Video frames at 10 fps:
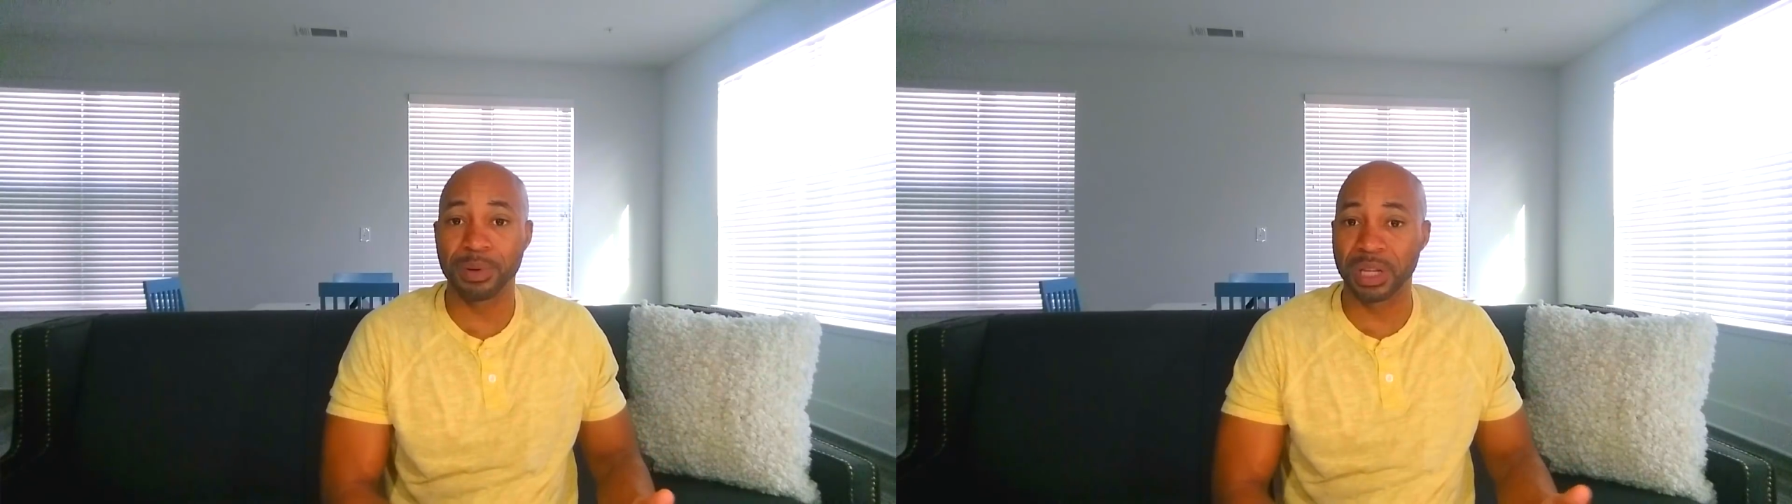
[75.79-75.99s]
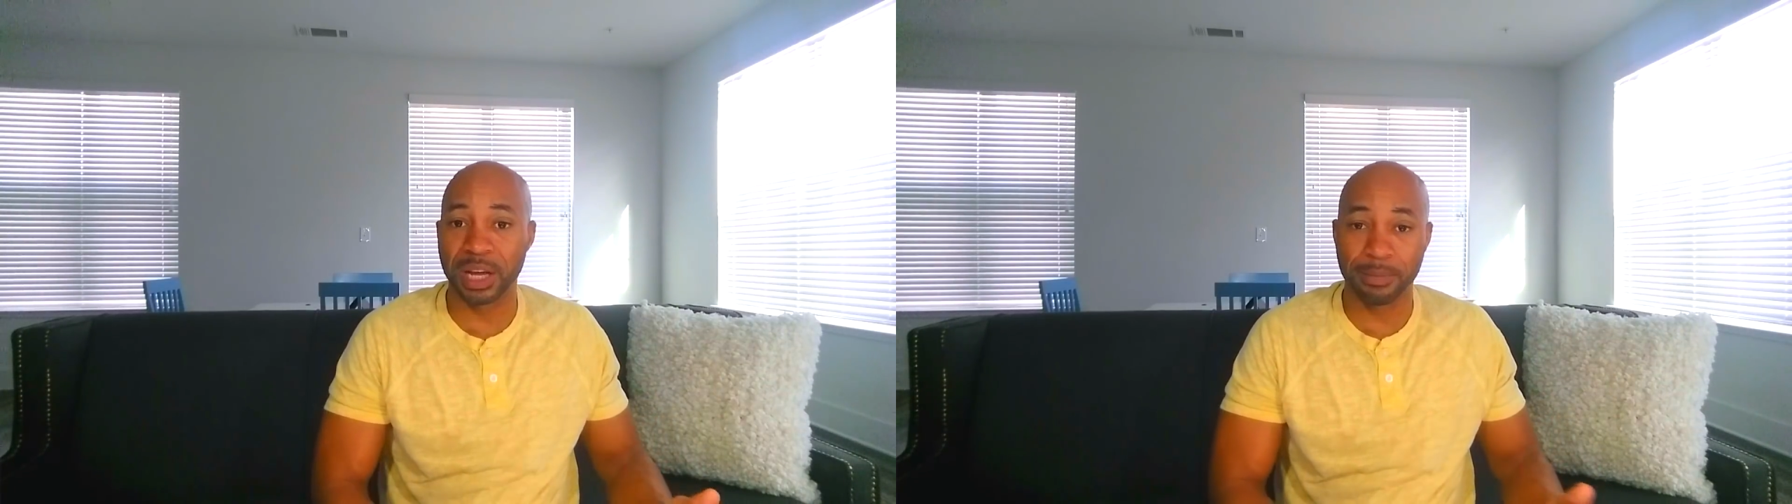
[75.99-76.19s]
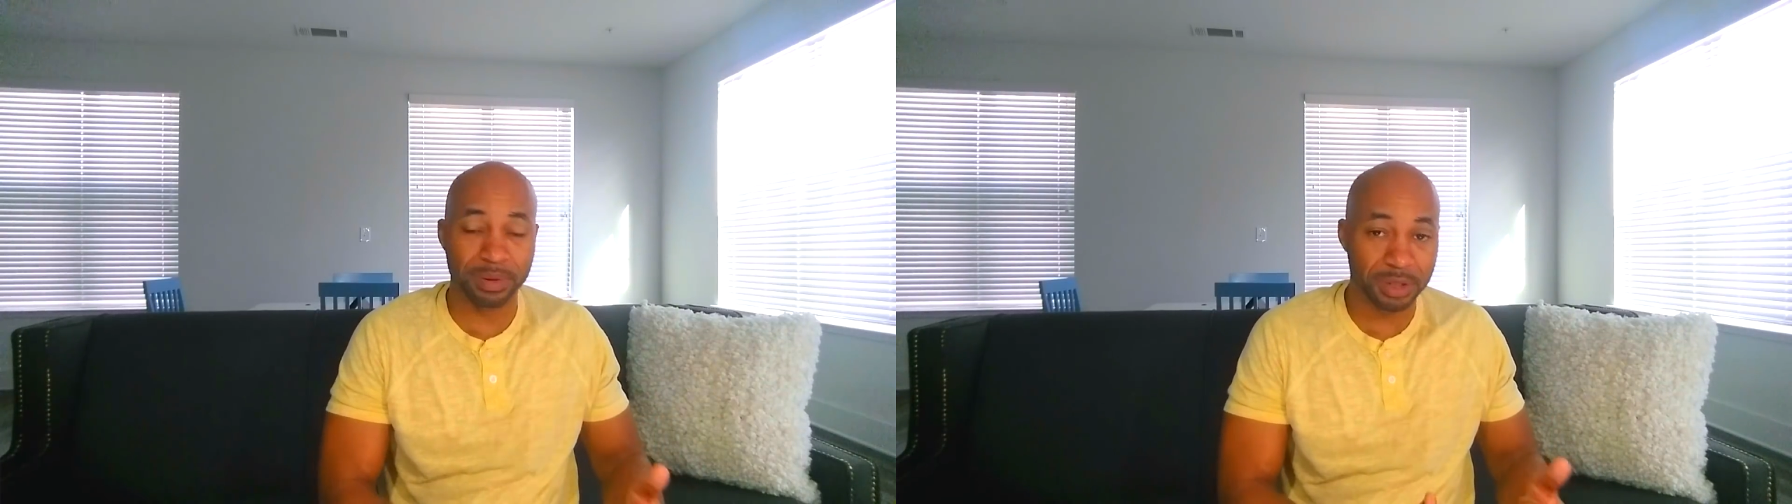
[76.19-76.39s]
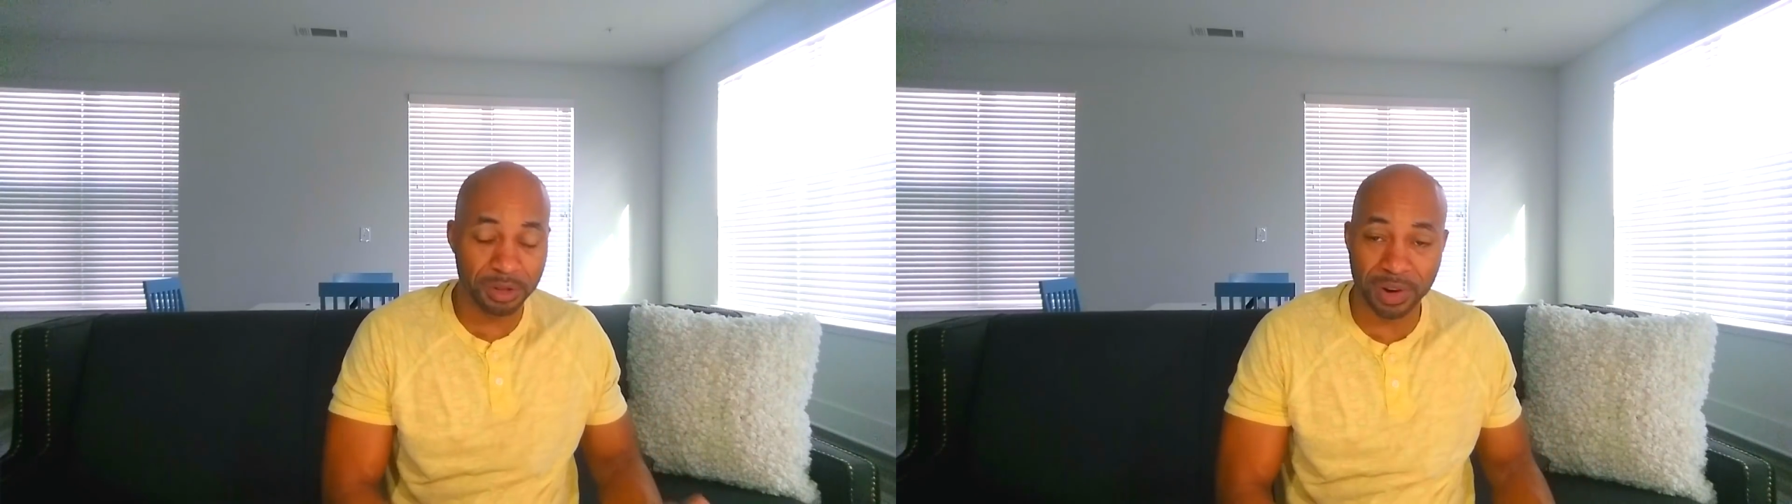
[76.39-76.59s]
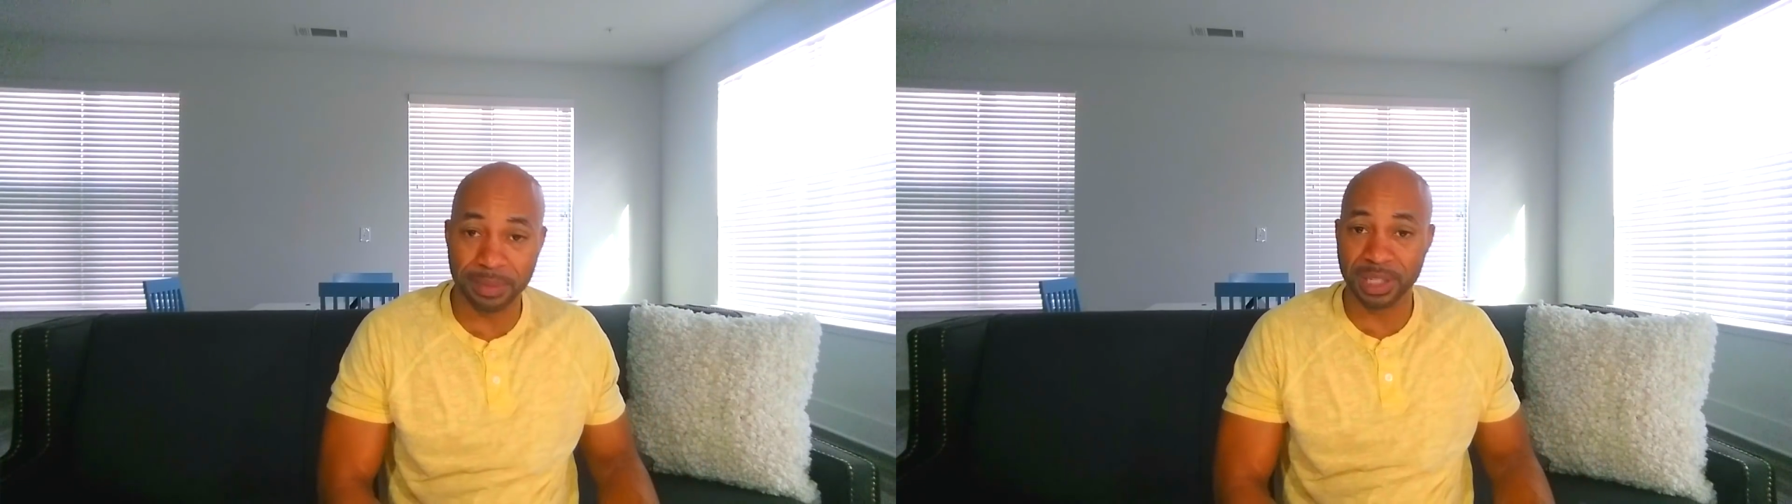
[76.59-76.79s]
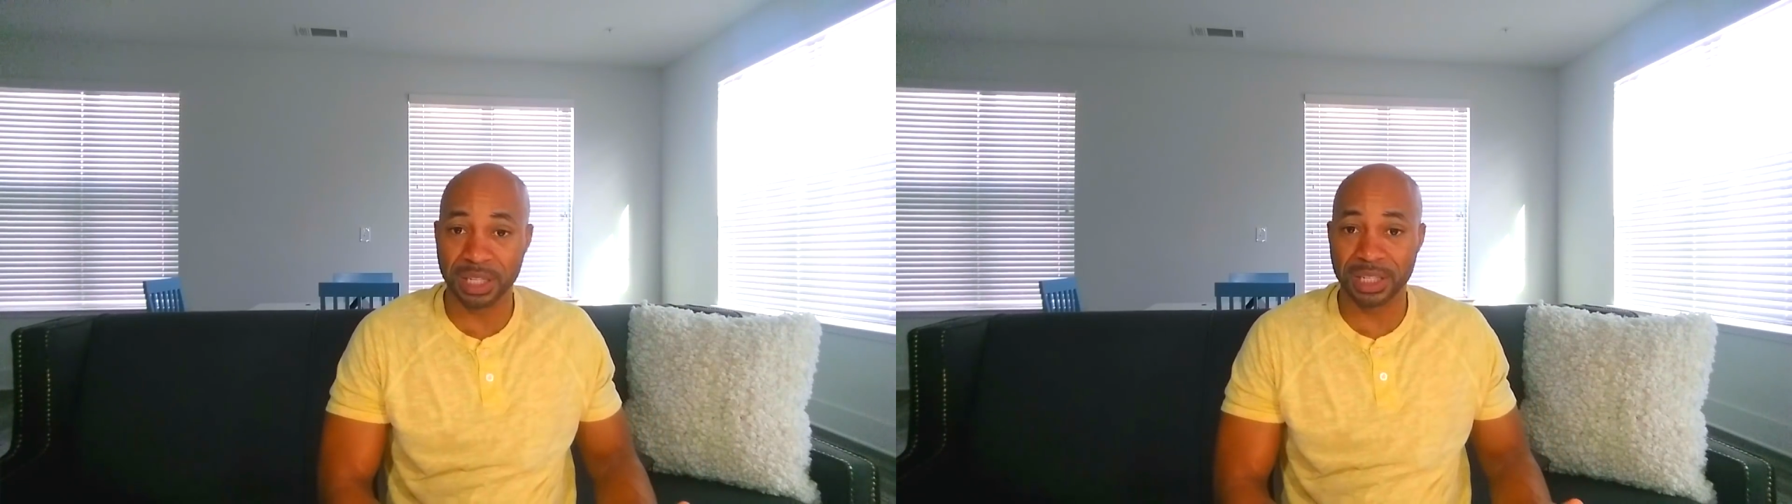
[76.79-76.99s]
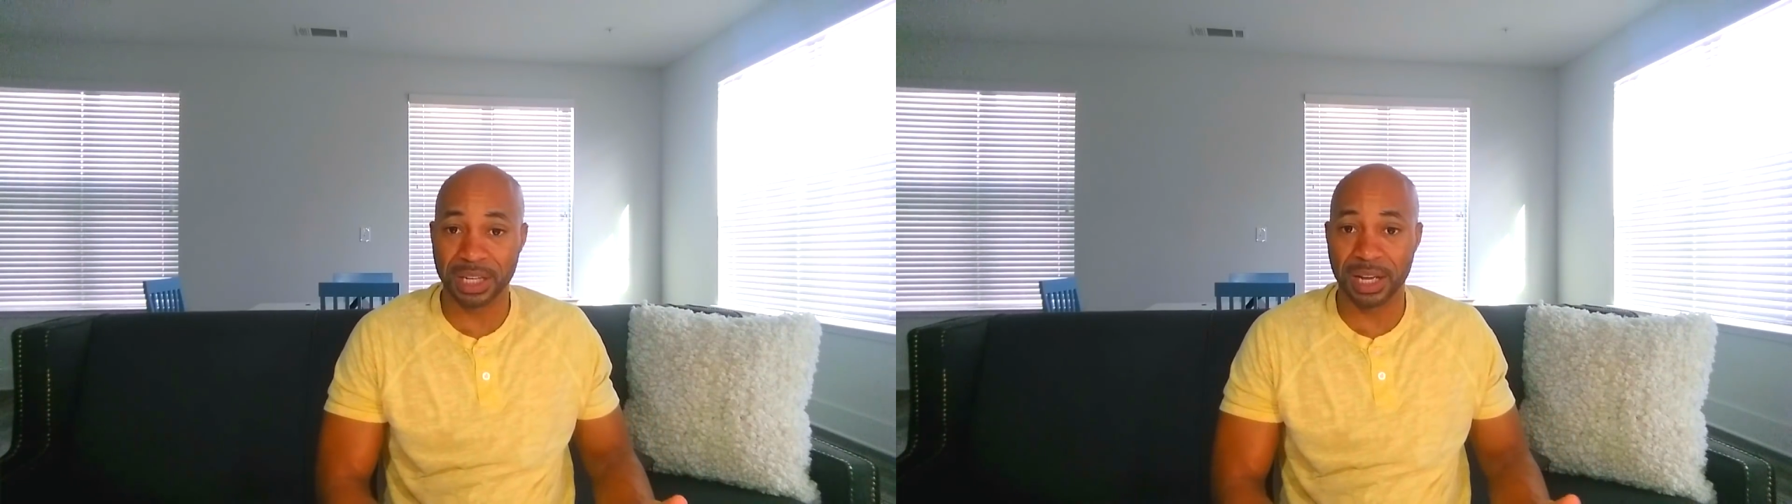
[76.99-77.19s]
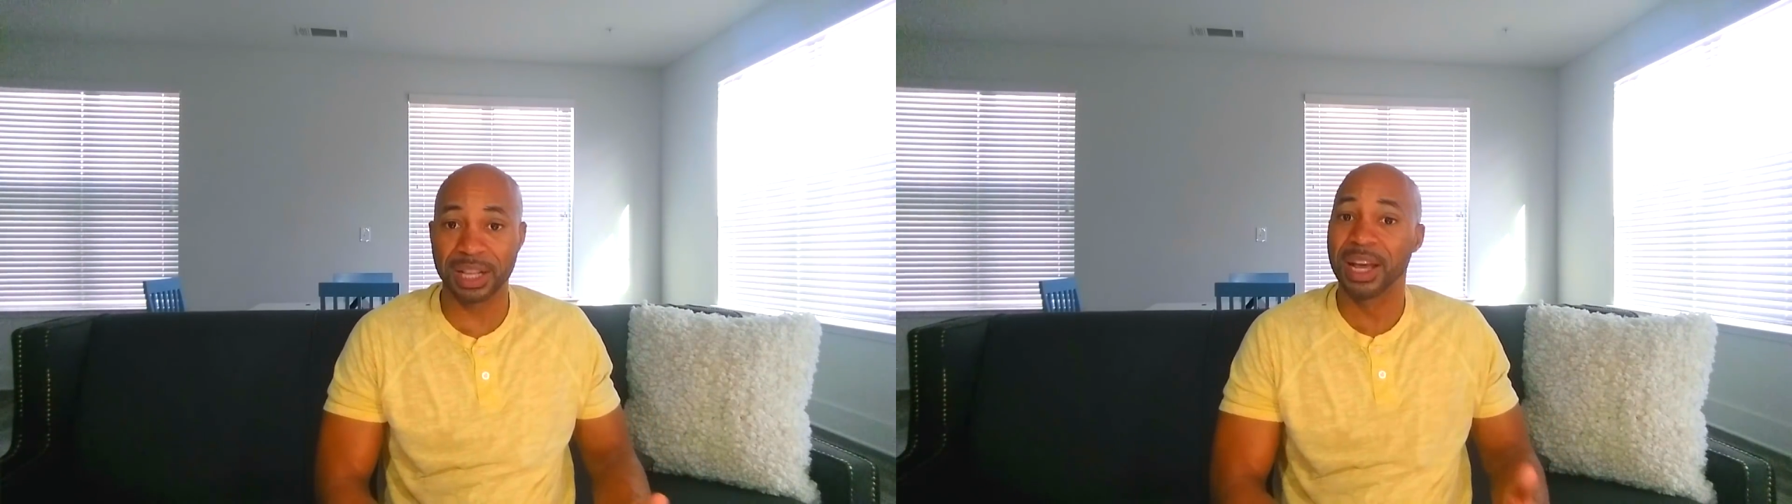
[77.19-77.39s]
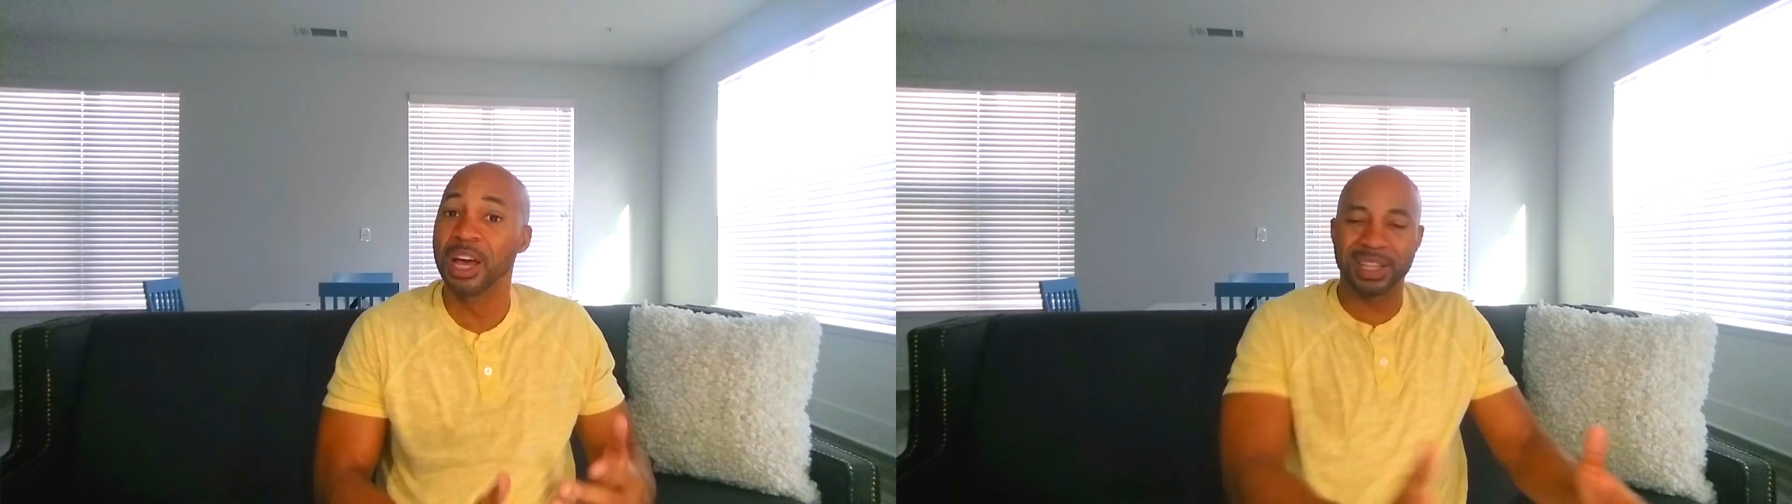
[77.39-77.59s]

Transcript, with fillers: put their prescriptions in.